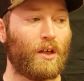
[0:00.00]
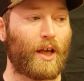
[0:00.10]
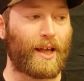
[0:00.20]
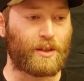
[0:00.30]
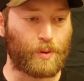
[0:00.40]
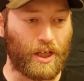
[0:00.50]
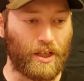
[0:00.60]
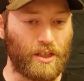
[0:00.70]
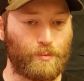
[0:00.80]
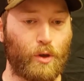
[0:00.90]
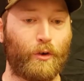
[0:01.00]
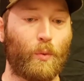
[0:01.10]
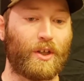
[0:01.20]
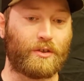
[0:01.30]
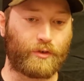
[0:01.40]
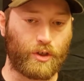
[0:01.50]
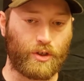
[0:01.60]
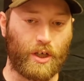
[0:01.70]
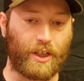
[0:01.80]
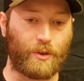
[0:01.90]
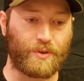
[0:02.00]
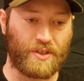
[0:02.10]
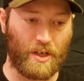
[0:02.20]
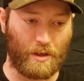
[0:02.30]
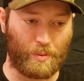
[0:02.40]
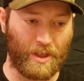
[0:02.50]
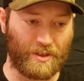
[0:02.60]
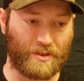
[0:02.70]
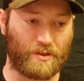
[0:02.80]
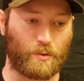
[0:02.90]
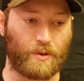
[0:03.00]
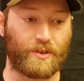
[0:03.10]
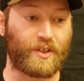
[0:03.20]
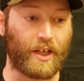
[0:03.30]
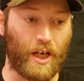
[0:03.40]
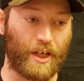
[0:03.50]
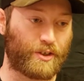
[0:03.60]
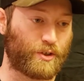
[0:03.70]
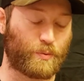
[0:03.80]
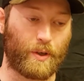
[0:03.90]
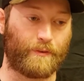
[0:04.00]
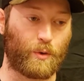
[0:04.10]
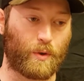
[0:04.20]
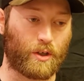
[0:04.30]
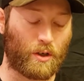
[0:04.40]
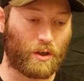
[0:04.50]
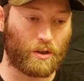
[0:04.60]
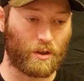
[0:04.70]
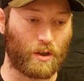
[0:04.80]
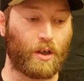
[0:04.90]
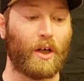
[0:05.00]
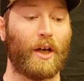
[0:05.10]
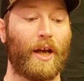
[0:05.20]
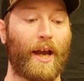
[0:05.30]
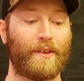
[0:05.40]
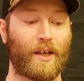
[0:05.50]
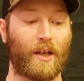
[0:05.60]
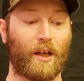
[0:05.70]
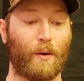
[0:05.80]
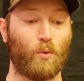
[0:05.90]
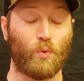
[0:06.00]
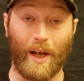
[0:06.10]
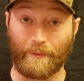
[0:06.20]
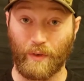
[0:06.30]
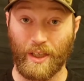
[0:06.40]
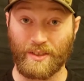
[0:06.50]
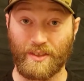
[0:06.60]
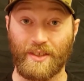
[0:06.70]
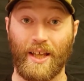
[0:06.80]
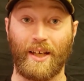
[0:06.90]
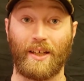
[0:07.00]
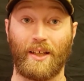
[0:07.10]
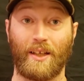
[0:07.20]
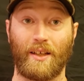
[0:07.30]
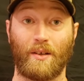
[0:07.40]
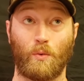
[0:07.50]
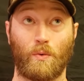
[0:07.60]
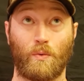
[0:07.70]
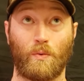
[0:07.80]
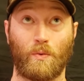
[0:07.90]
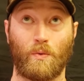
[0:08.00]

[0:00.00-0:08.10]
at the beginning of the movie when he's first talking to his therapist or a psychiatrist, whatever you want to call her, and they reference that, well,